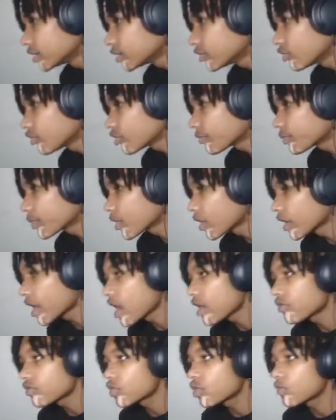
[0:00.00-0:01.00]
Go to park.
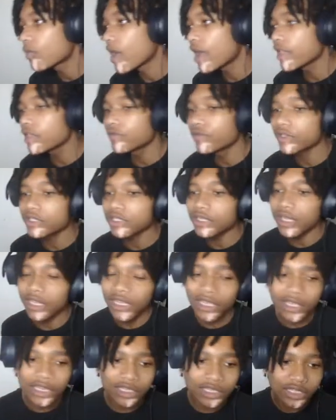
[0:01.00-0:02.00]
I don't know why. I'm
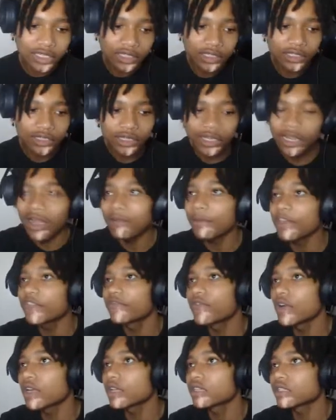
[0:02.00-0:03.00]
Nigga, I'm in
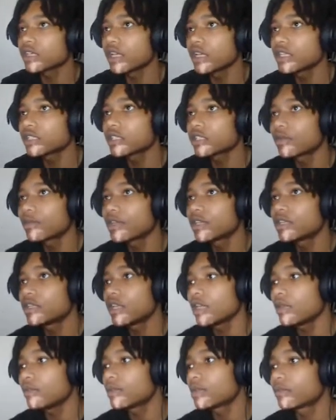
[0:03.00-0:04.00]
fucking space. I'm a
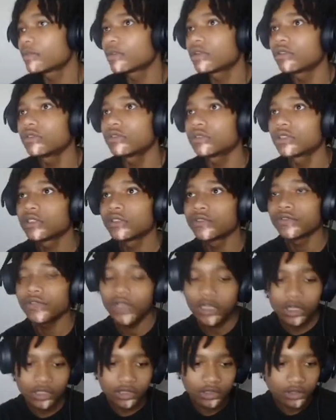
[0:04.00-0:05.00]
demon, bro. What the
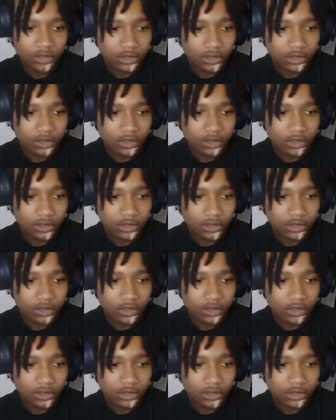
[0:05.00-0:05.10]
fuck?